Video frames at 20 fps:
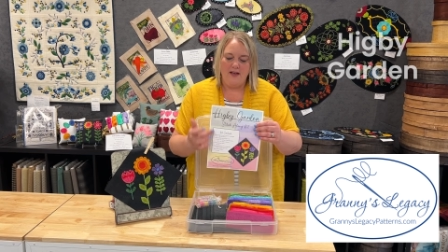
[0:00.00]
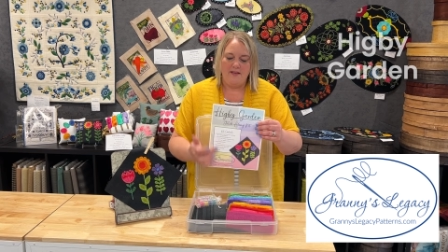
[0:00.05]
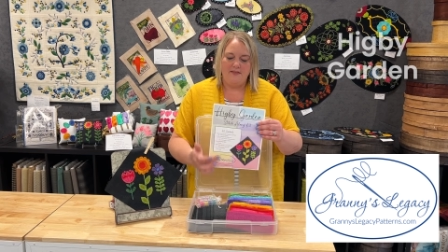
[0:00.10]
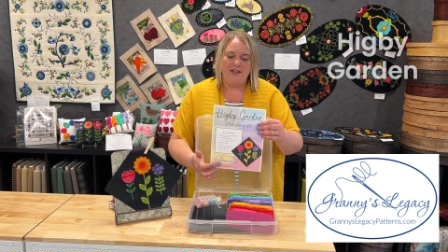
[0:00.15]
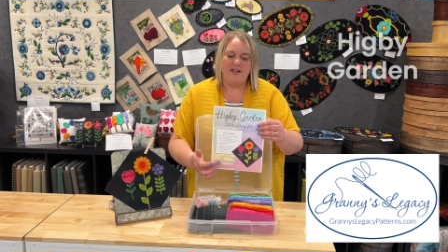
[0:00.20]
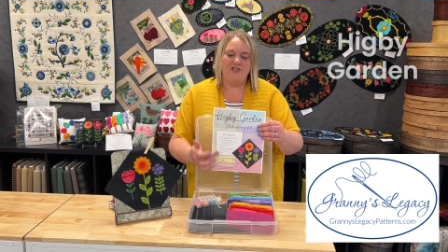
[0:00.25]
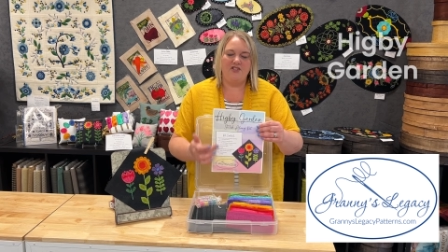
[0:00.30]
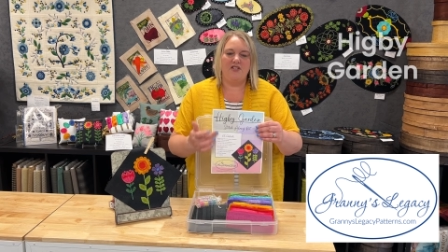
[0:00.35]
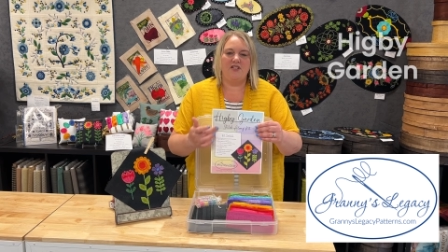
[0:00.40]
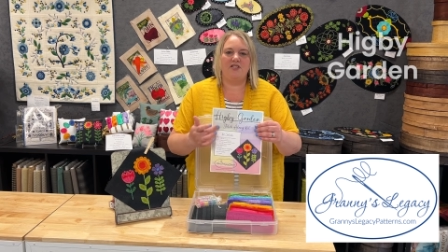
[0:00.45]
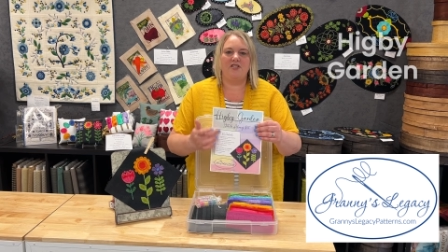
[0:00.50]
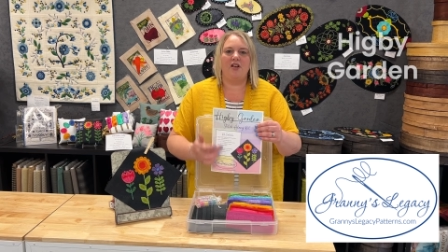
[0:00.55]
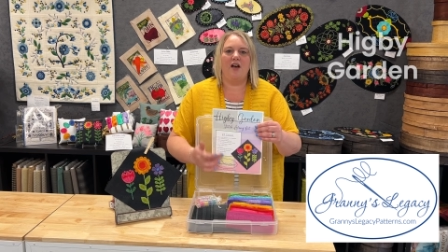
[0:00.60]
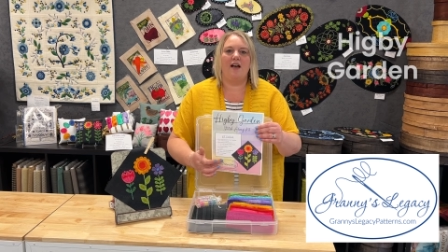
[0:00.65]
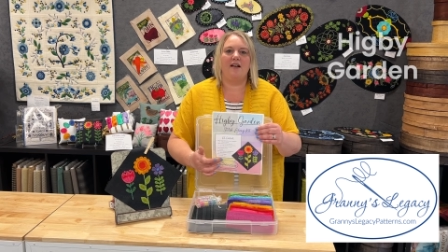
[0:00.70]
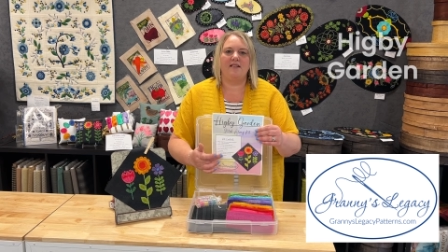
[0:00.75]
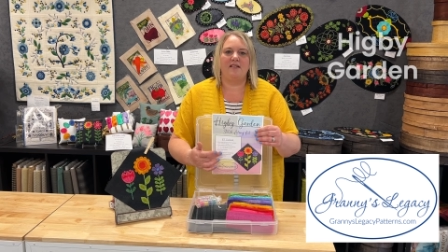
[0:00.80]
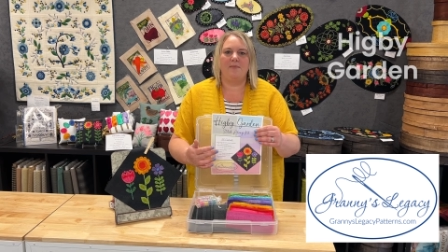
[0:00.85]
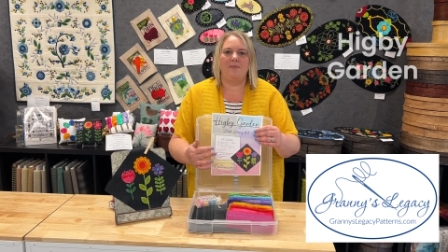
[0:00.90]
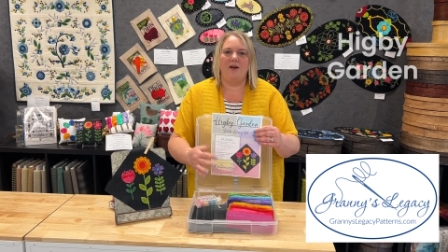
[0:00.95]
that just
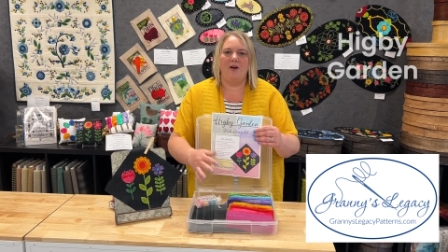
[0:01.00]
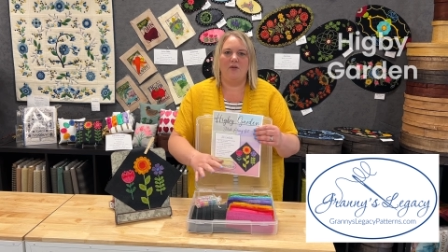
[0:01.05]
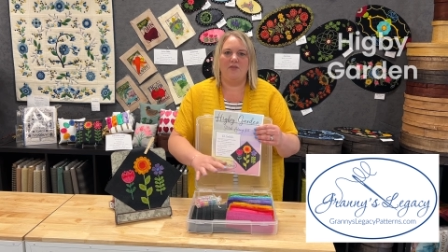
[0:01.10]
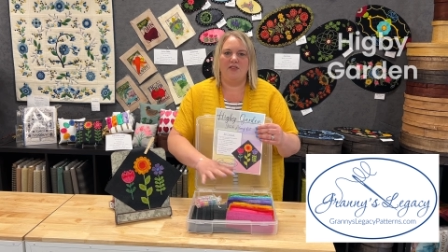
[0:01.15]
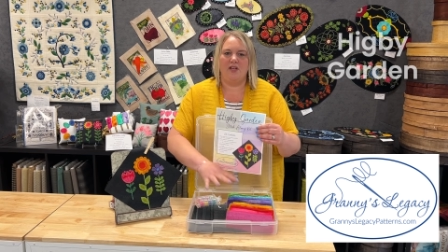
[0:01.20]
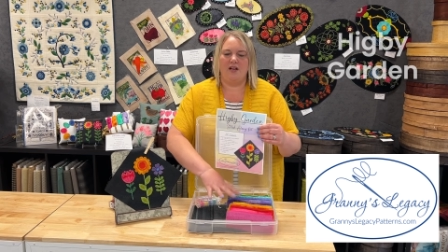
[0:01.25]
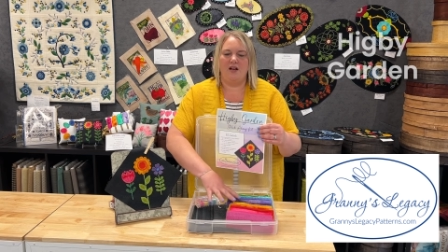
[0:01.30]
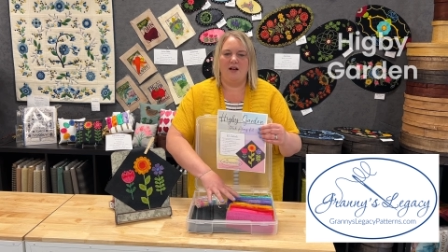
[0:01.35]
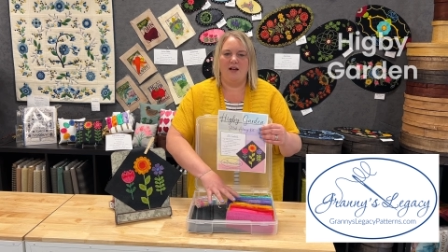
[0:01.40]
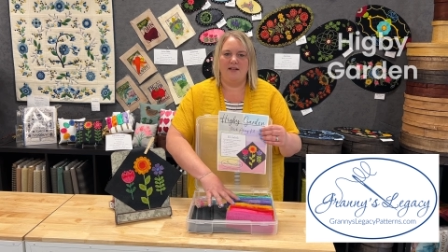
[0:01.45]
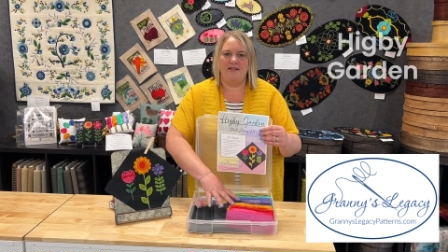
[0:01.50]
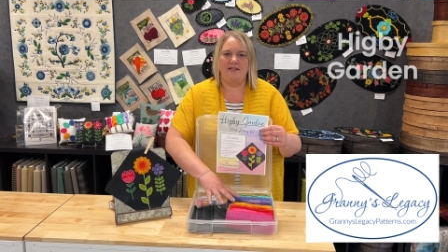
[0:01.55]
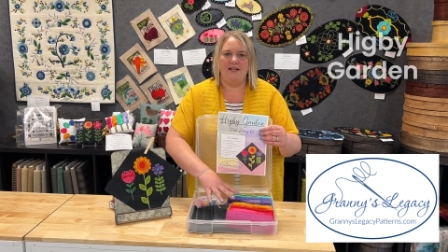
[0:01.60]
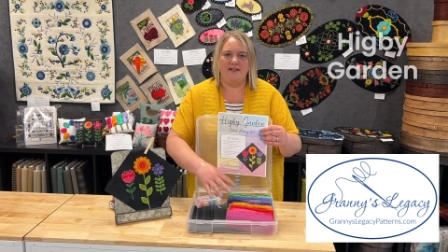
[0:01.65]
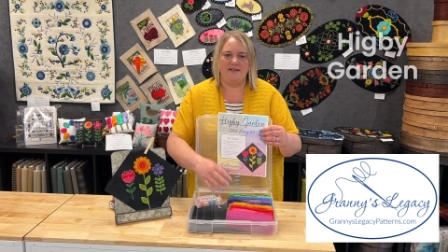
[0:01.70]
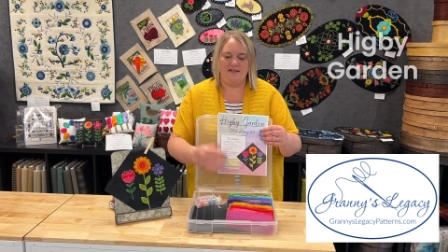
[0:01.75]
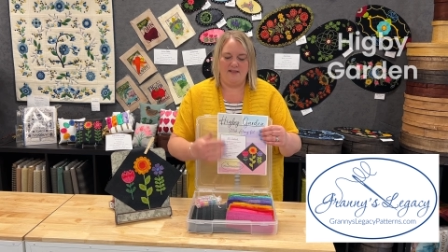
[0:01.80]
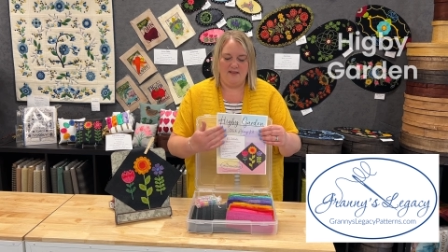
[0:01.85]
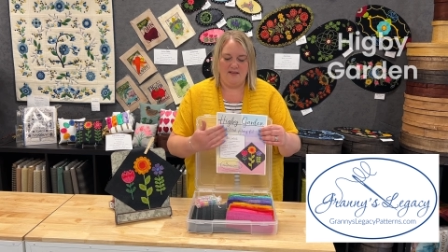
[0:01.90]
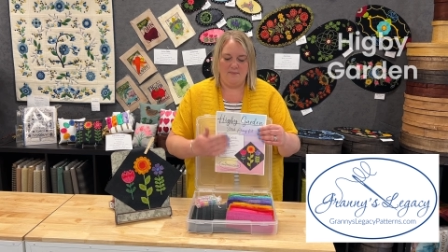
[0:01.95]
talks about the
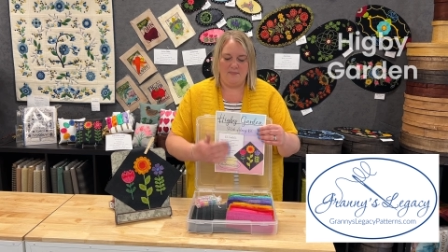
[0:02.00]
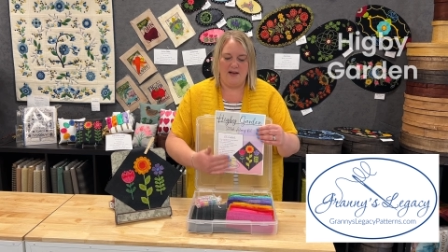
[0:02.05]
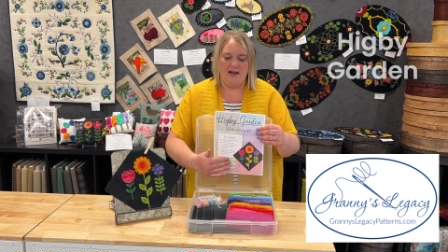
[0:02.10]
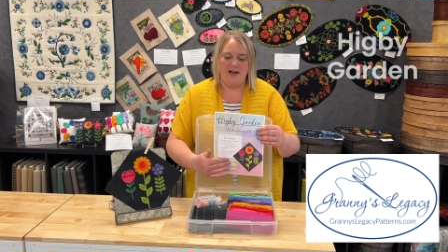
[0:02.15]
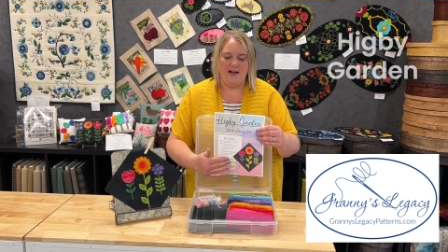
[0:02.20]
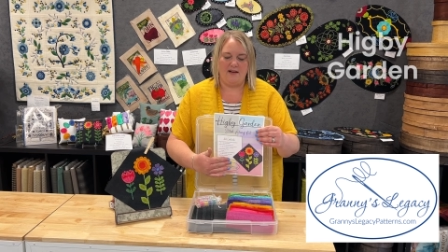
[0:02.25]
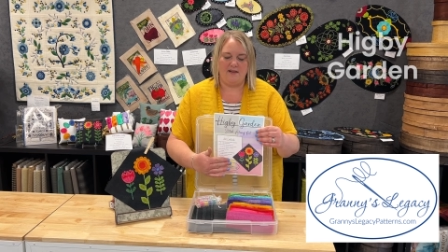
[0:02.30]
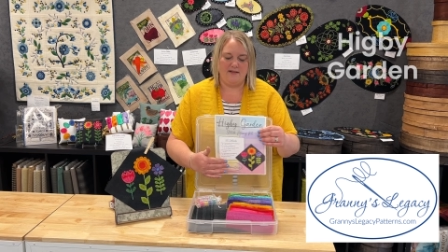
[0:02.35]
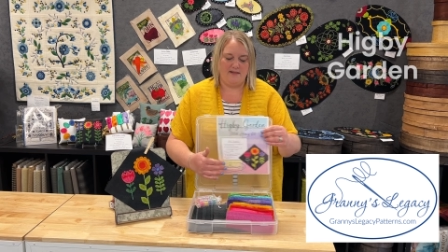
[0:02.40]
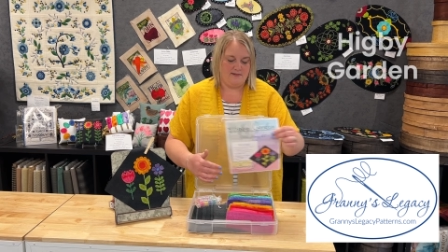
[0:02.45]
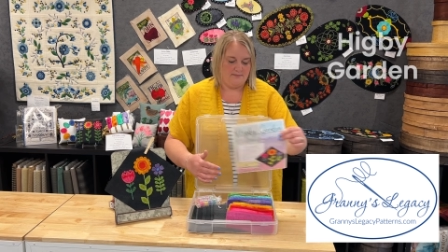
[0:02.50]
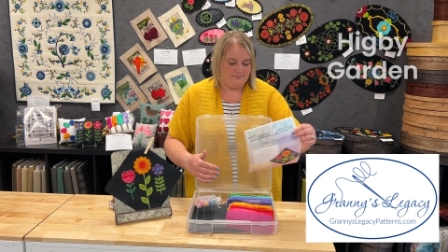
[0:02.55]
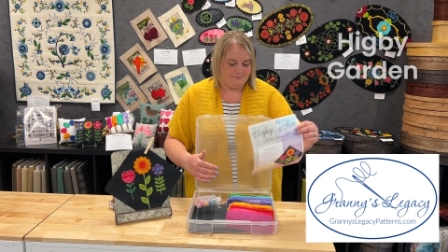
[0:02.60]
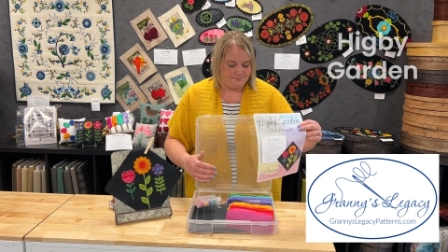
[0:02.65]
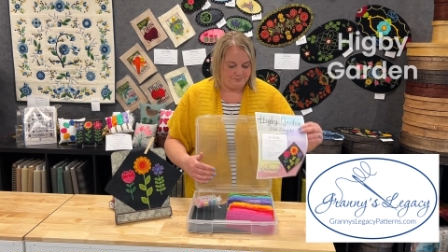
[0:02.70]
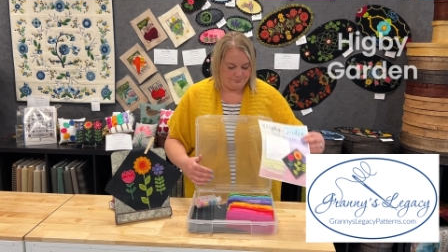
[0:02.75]
contents of the box.